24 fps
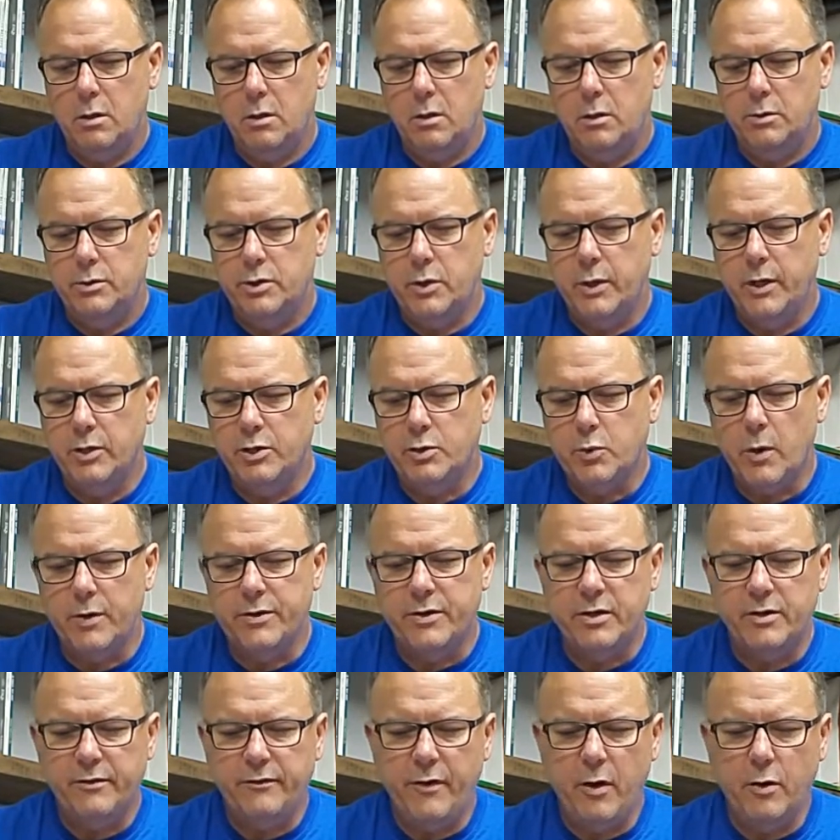So here's what
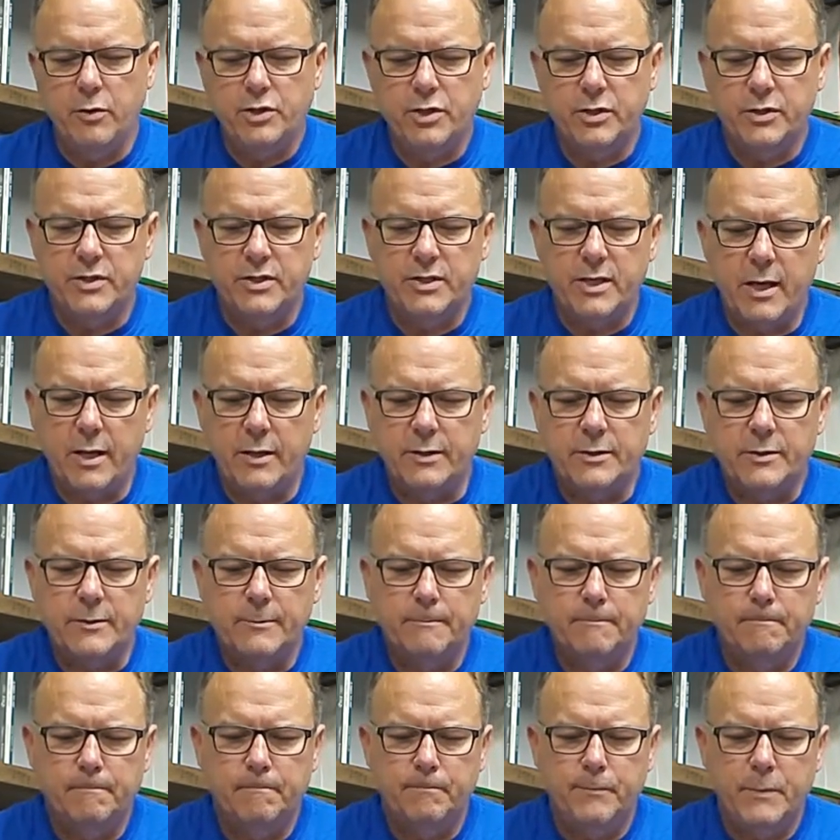the devotion says.
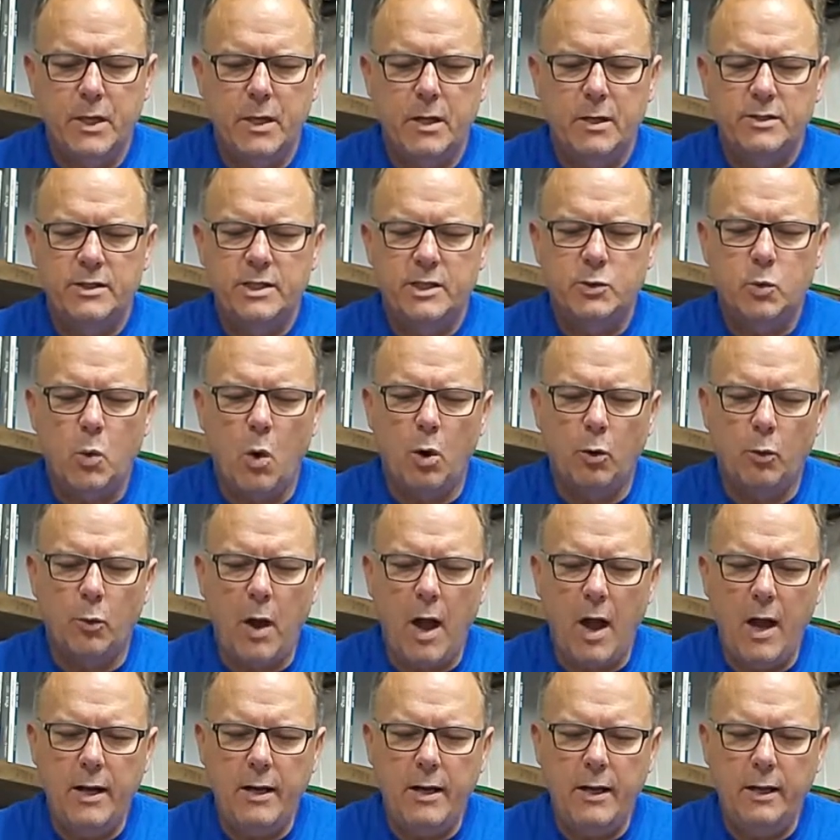Says, while
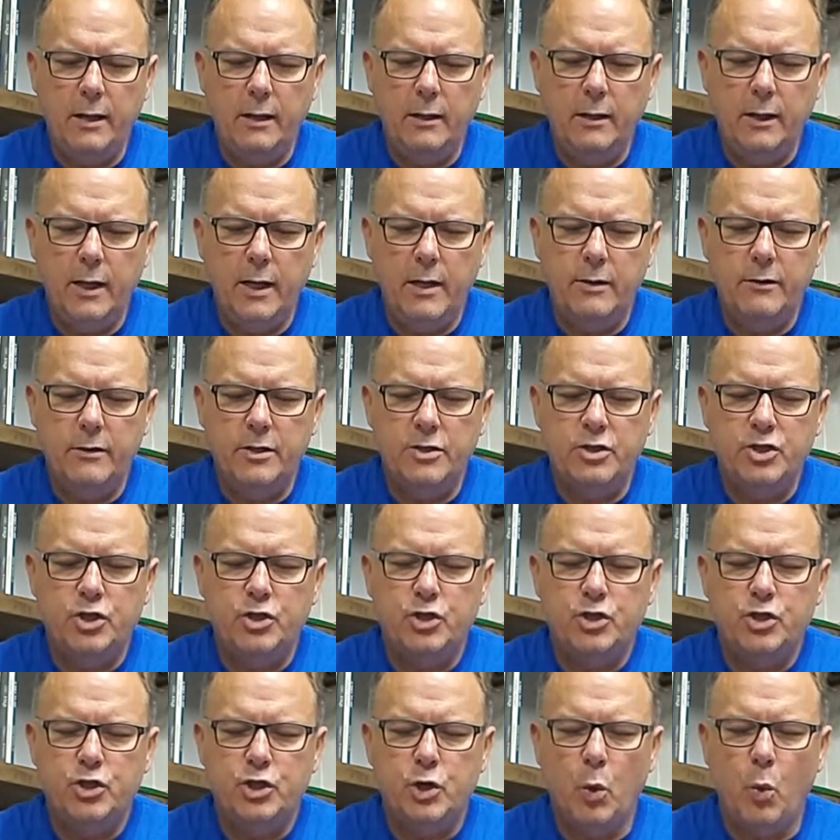riding in the
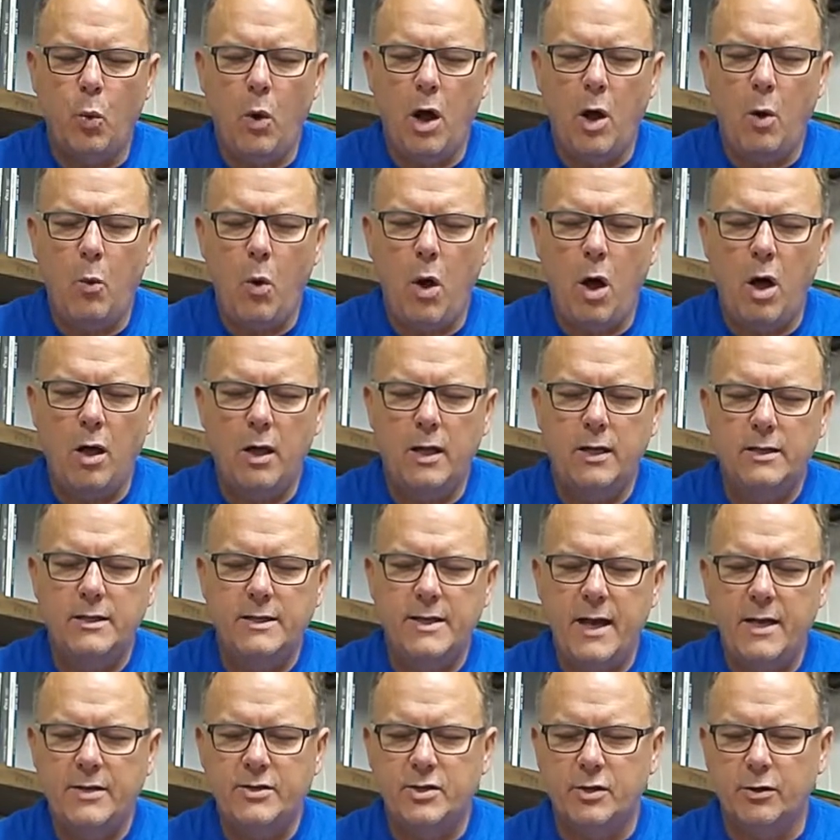Chihuahuan
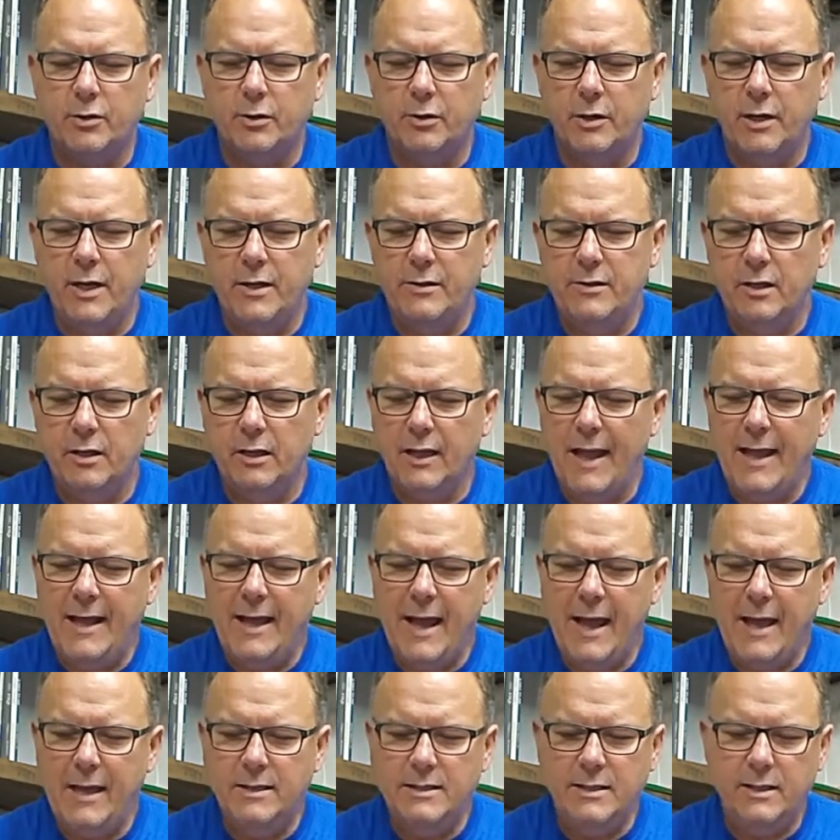Desert in the late
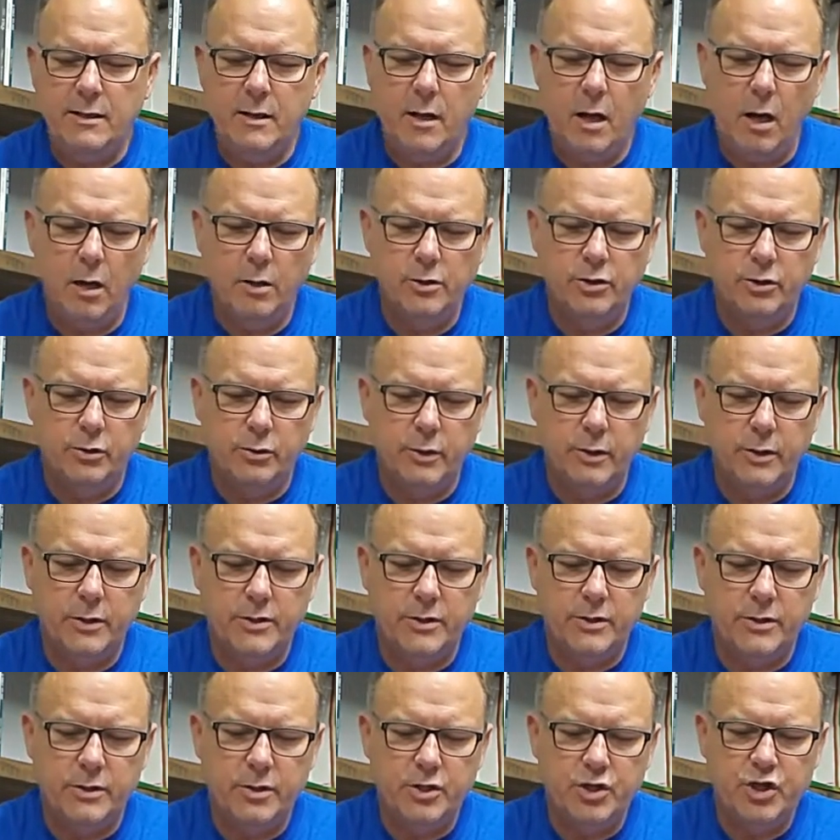
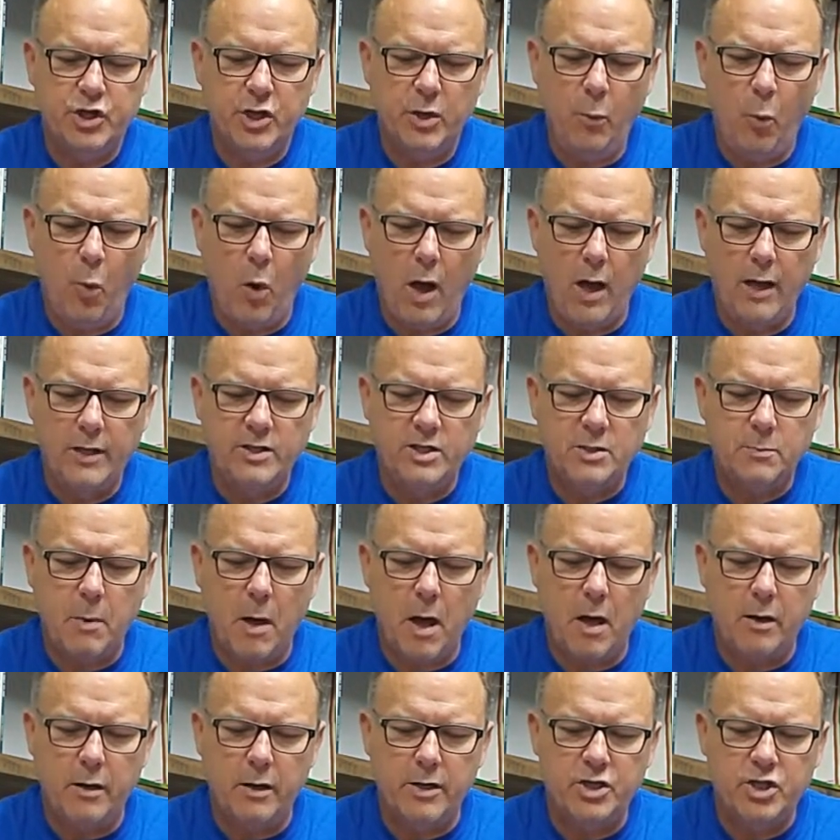1800s, Jim White
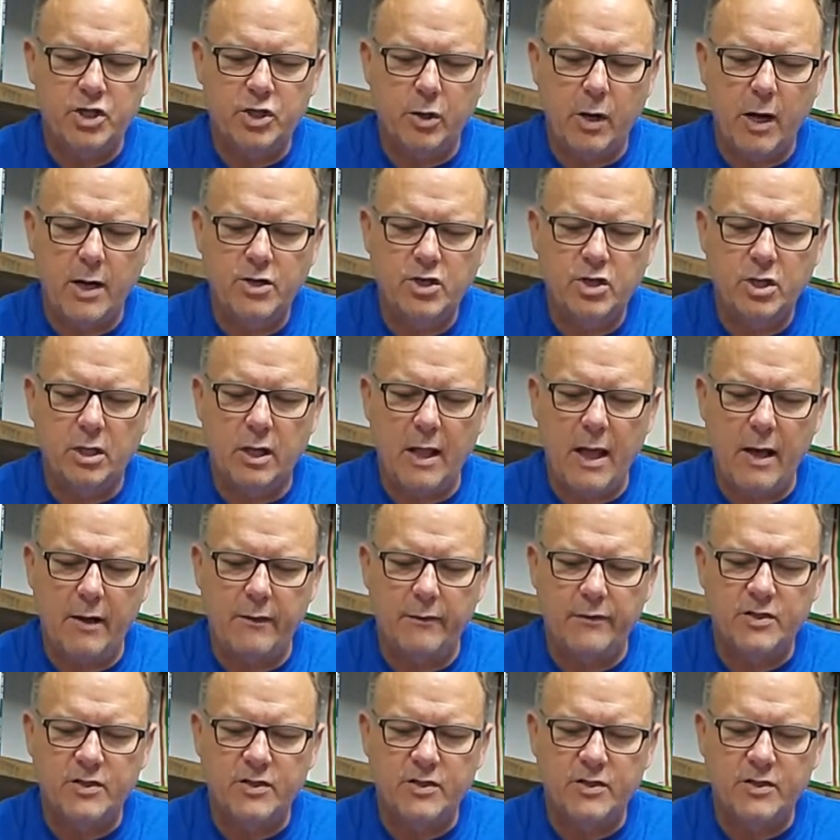spotted a strange cloud of